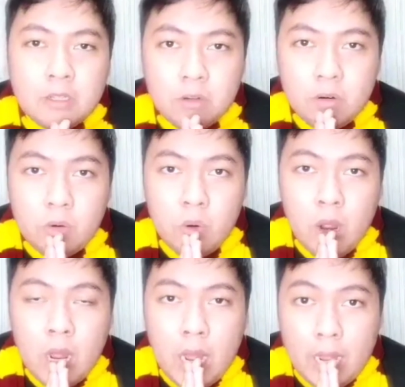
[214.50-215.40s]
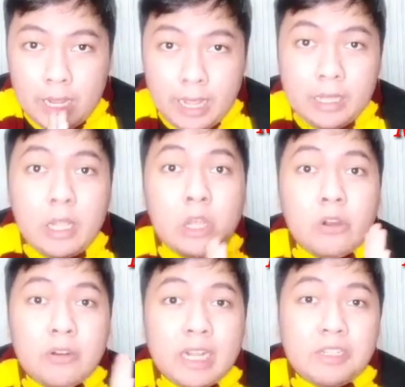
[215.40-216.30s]
So, again,
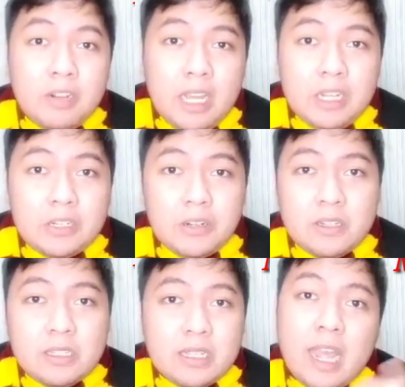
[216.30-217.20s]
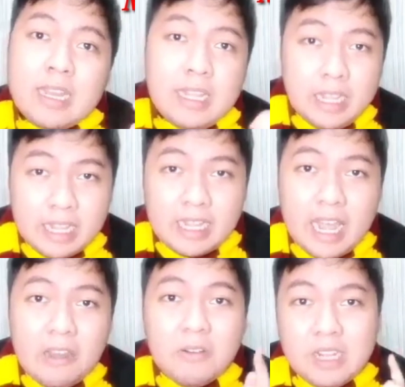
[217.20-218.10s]
congratulations at ingat
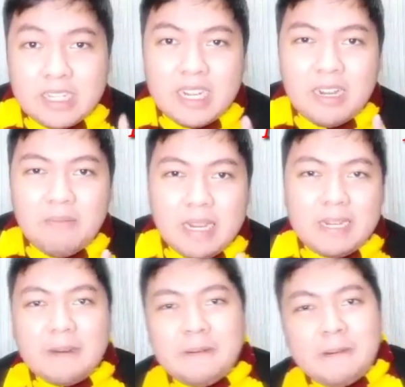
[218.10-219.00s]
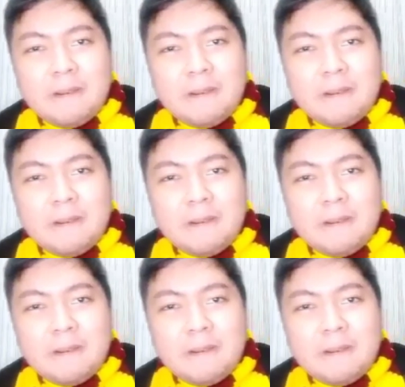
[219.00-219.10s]
ka kung nasa ka man.